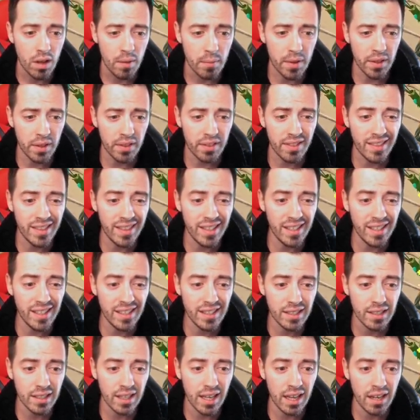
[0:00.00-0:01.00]
but
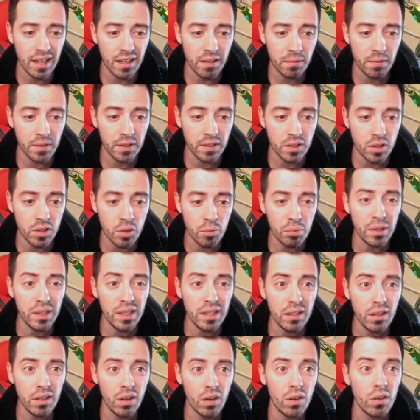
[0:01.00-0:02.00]
this can inflict a
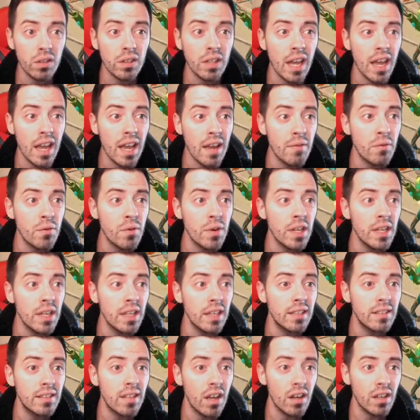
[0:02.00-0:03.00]
bleed on
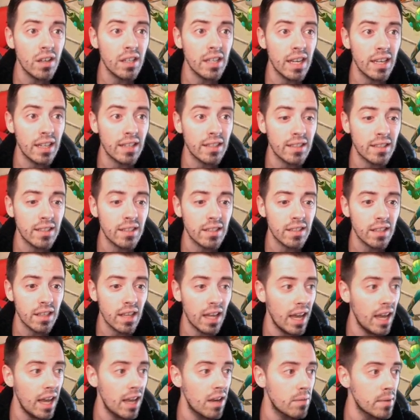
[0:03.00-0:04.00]
every target
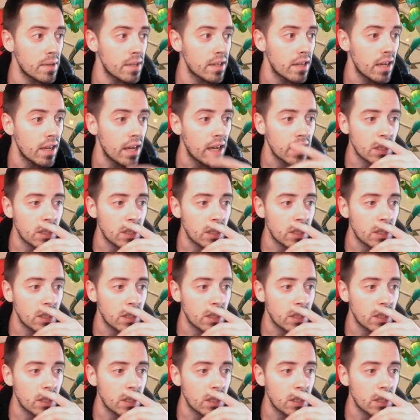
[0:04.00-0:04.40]
enemy.